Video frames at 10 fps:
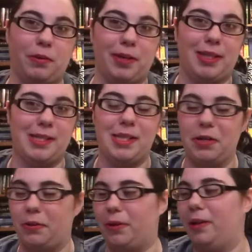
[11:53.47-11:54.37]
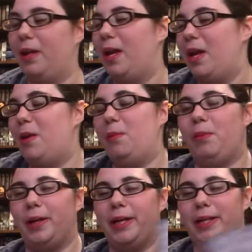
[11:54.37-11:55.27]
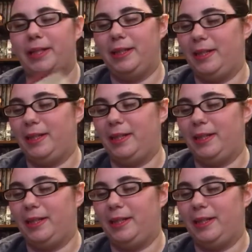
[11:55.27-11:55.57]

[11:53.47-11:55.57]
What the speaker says: to read the sequel, but